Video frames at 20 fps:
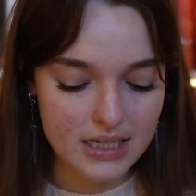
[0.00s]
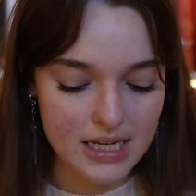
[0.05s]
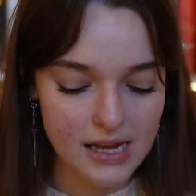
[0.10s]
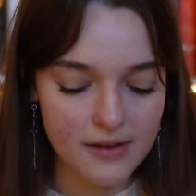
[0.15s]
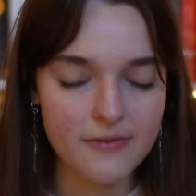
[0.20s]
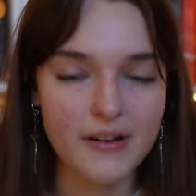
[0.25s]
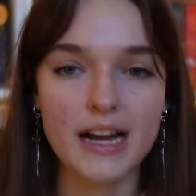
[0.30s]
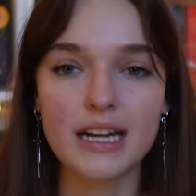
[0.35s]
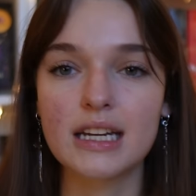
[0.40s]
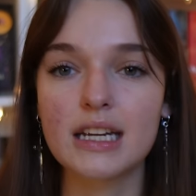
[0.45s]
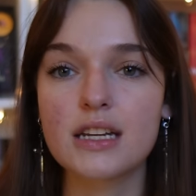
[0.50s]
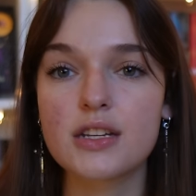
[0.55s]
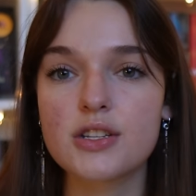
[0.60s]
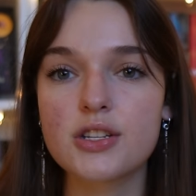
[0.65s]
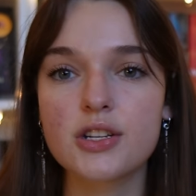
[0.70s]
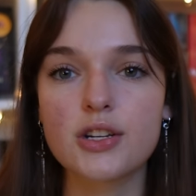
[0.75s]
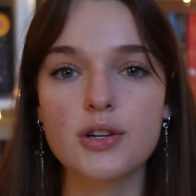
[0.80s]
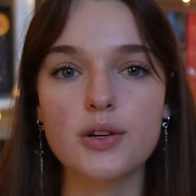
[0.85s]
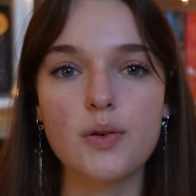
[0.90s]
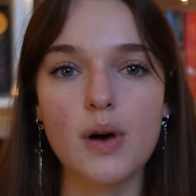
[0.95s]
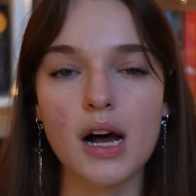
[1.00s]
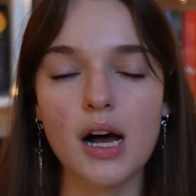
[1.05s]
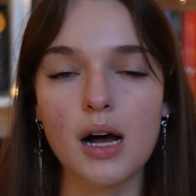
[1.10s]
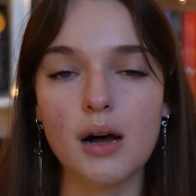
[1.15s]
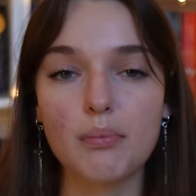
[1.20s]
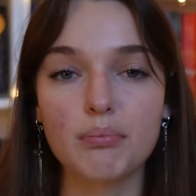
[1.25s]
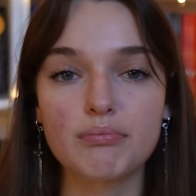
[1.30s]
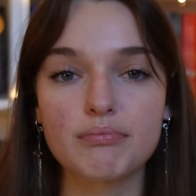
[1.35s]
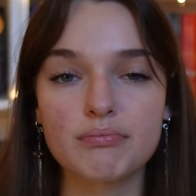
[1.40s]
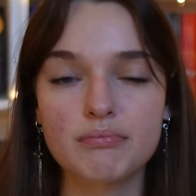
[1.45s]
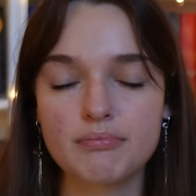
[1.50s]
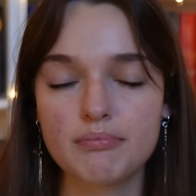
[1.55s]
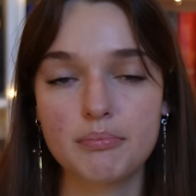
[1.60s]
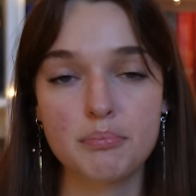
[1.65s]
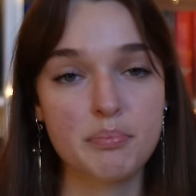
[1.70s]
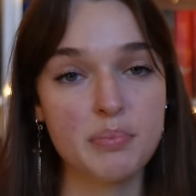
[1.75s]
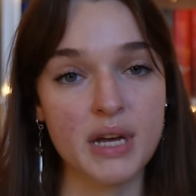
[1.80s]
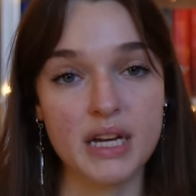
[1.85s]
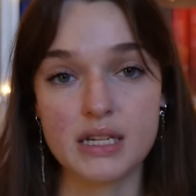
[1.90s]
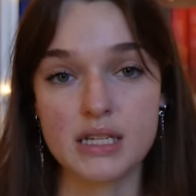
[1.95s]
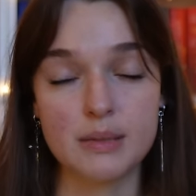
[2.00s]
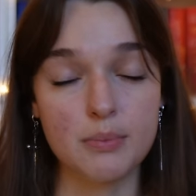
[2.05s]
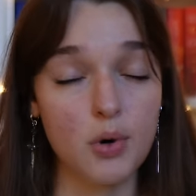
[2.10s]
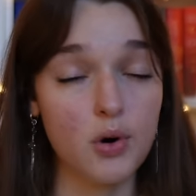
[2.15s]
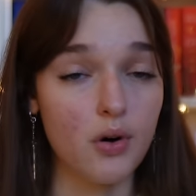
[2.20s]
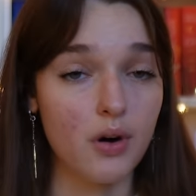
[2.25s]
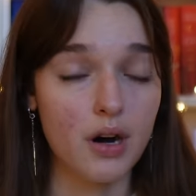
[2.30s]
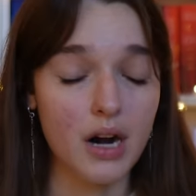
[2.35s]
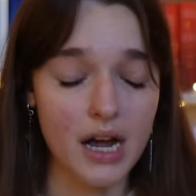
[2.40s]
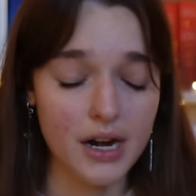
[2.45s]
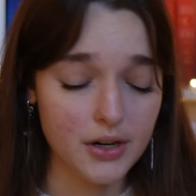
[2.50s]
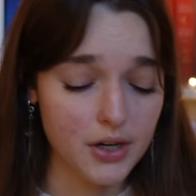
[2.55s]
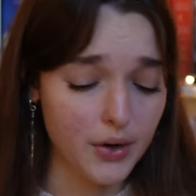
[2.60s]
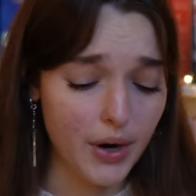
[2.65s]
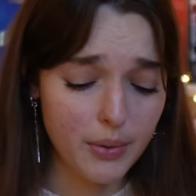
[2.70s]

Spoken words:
if I need to pick some more. I don't know.